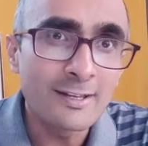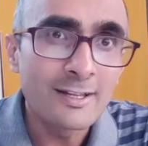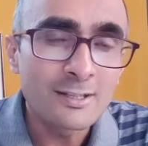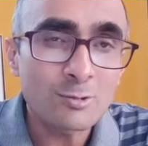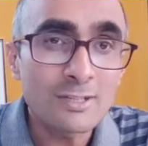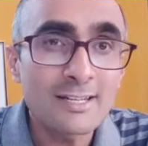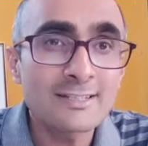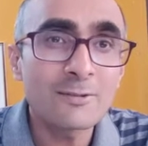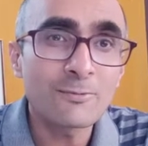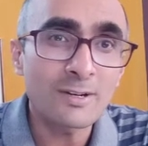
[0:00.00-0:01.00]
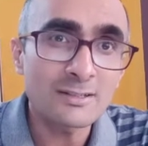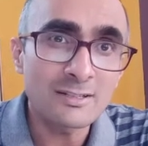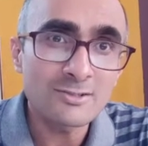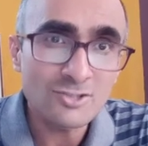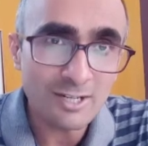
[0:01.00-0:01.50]
So there is a further
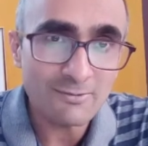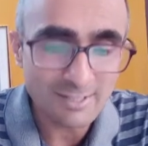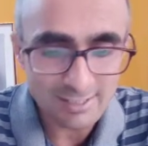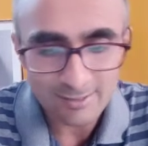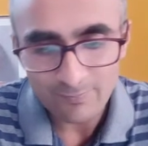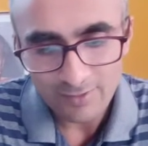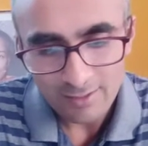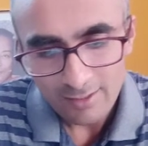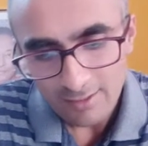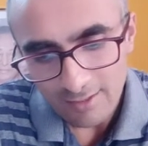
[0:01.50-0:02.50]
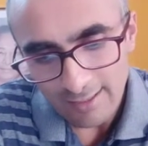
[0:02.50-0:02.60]
shift, and this